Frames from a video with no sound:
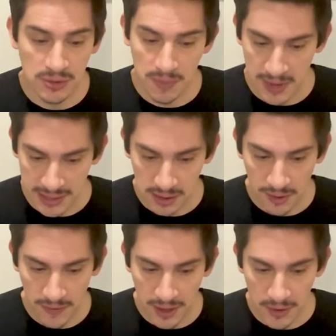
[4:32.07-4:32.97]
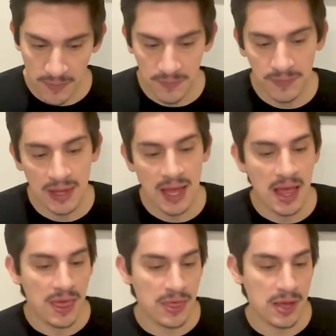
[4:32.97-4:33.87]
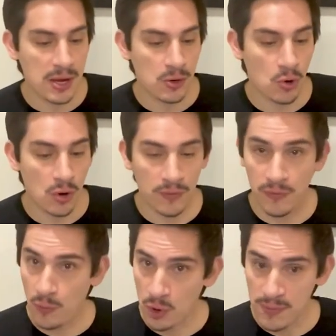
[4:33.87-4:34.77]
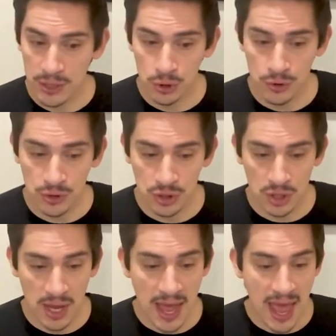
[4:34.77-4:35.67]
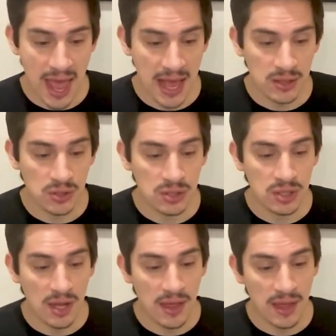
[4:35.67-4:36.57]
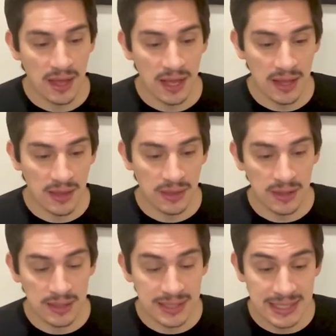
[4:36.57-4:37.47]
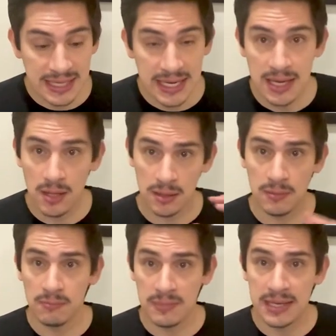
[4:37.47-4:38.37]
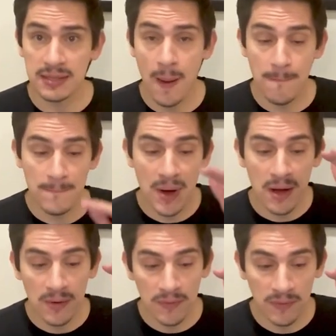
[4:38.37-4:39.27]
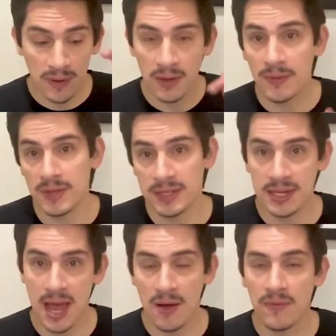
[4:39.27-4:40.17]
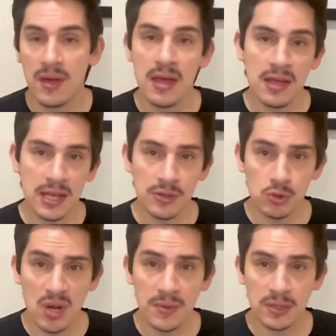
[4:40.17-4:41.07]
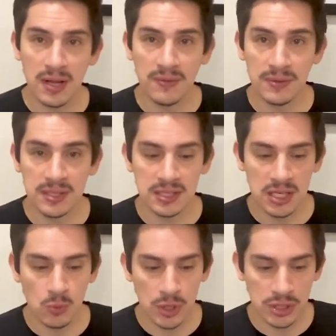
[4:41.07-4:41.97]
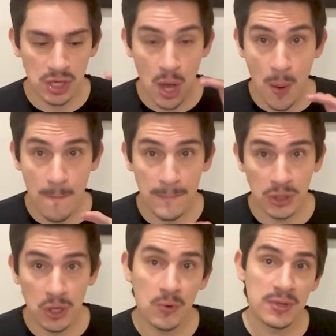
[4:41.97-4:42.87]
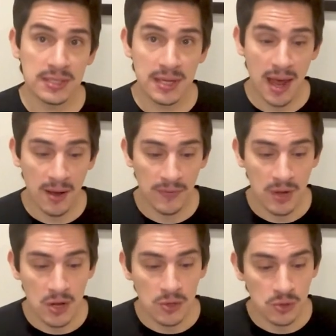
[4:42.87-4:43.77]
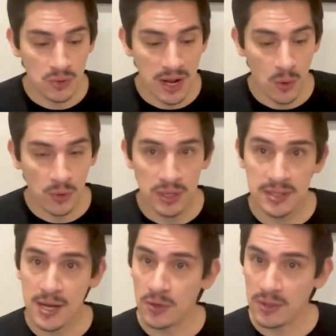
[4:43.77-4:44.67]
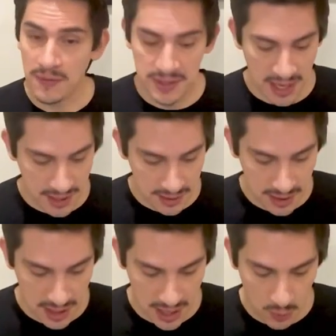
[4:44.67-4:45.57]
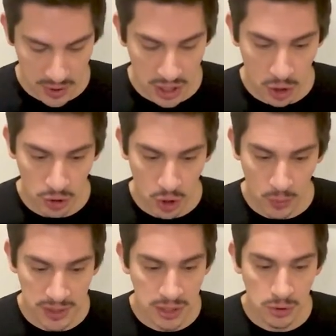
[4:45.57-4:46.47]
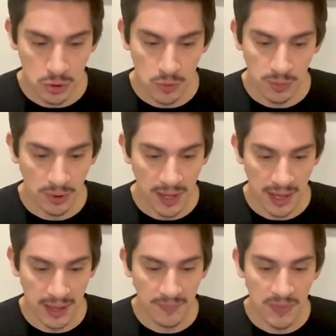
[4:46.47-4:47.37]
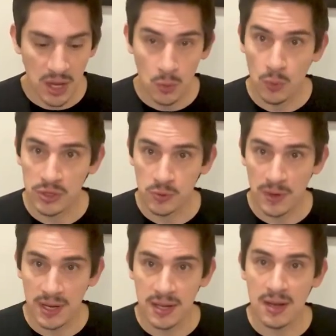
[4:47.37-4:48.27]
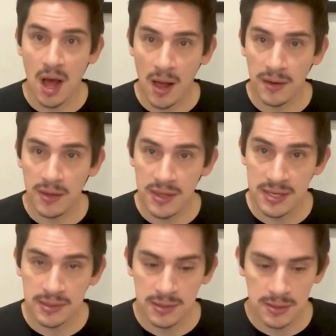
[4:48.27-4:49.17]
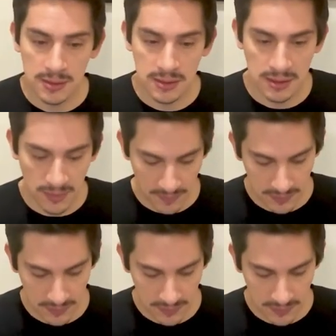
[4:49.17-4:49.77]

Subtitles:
a bass clef here. There are 4 measures, and the C is above the staff. In the treble clef, the C was below the staff. So now we're going to take our left hand and we are going to play what's written on this system.